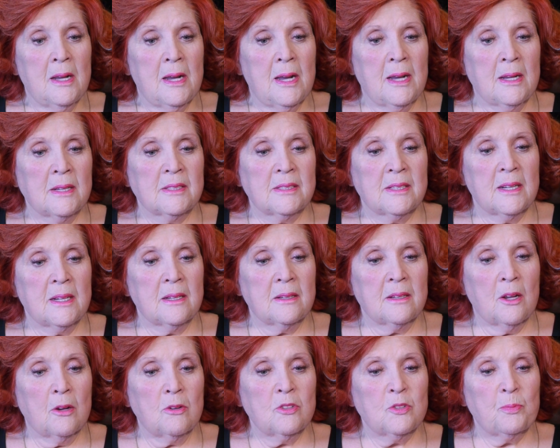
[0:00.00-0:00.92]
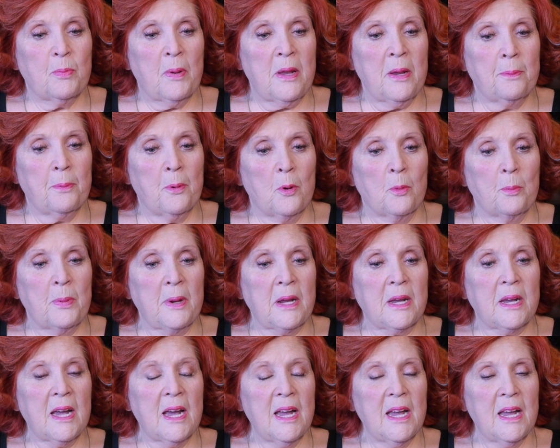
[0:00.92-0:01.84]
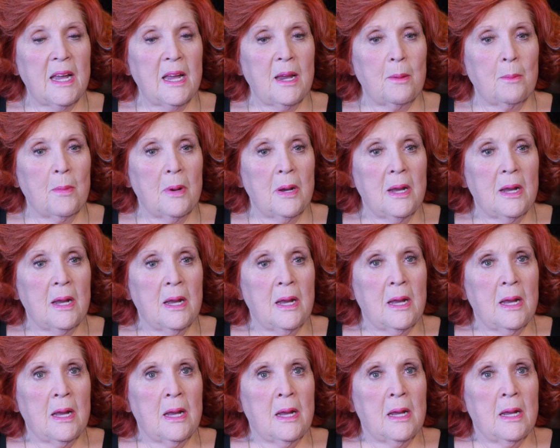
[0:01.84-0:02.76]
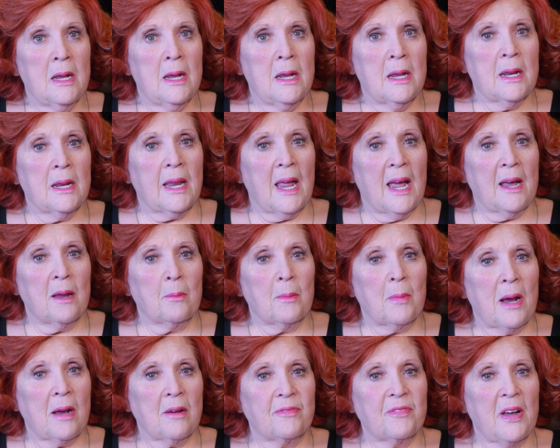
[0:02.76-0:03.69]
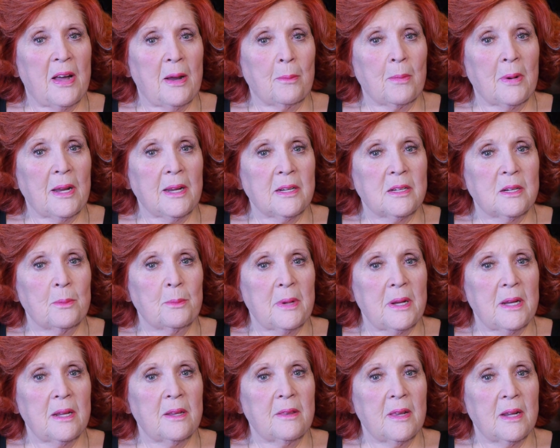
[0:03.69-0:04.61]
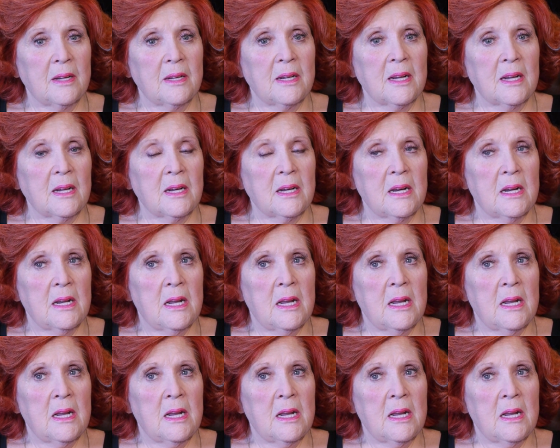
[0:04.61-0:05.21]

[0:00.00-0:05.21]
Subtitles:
is that those people became like my family to me. They did.